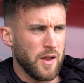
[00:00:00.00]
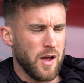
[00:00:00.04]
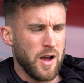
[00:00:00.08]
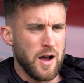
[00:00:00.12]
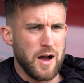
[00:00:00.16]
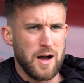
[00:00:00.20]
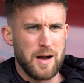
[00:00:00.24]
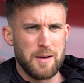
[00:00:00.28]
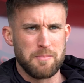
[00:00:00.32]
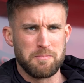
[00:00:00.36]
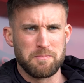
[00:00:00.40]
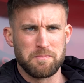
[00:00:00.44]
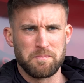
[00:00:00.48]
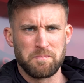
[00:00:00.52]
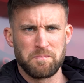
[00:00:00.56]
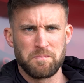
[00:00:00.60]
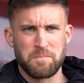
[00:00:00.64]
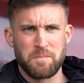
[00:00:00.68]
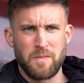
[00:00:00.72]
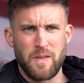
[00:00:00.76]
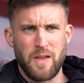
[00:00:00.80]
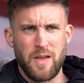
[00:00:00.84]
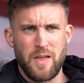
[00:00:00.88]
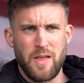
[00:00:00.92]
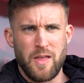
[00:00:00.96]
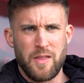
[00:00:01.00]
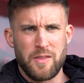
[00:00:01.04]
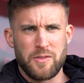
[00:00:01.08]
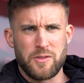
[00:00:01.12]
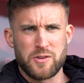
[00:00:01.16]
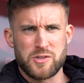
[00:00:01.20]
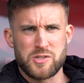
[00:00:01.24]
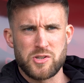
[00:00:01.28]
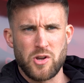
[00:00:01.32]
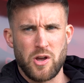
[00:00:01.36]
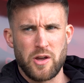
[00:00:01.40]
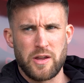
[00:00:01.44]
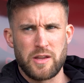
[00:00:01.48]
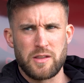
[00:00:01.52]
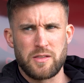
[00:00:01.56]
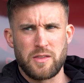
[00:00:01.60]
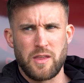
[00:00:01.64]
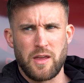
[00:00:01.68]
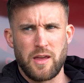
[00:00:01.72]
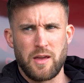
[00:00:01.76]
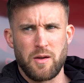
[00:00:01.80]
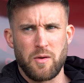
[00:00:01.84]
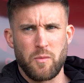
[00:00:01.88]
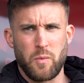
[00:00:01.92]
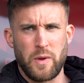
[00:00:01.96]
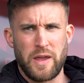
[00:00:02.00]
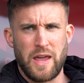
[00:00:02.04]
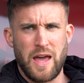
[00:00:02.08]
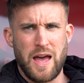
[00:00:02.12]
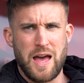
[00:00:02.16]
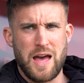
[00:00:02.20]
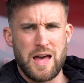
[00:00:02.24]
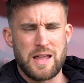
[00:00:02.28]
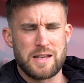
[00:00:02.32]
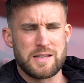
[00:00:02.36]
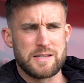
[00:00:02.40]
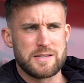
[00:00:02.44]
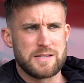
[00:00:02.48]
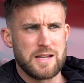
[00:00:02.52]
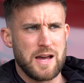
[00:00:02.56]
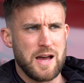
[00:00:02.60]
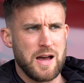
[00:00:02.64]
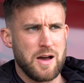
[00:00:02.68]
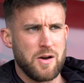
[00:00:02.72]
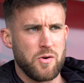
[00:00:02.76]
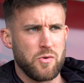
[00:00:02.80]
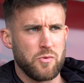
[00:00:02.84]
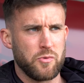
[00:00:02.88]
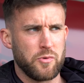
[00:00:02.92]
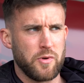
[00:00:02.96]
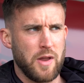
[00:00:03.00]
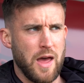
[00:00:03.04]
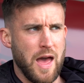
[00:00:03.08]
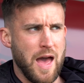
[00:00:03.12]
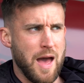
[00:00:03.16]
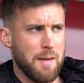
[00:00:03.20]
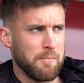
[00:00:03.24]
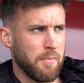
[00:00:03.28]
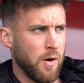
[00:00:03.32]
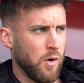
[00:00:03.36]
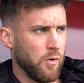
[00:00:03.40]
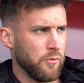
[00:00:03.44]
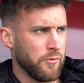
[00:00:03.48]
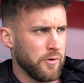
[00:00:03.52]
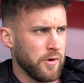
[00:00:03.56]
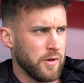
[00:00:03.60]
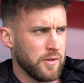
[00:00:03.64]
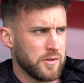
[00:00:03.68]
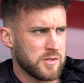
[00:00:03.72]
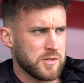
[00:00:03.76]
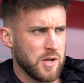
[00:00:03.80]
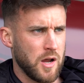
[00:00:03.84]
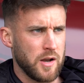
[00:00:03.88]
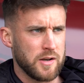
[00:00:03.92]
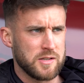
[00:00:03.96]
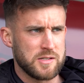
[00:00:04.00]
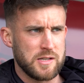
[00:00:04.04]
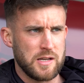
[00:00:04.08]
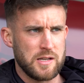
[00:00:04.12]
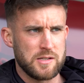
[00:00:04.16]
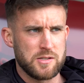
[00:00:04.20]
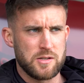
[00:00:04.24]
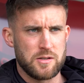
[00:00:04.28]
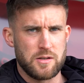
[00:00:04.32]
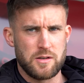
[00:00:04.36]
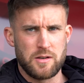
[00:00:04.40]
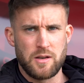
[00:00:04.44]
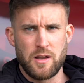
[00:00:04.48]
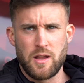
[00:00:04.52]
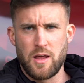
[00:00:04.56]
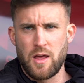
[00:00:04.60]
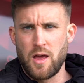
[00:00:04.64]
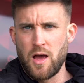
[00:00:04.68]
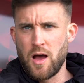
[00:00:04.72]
Um, the side that we had down at Malvern at the start of the season...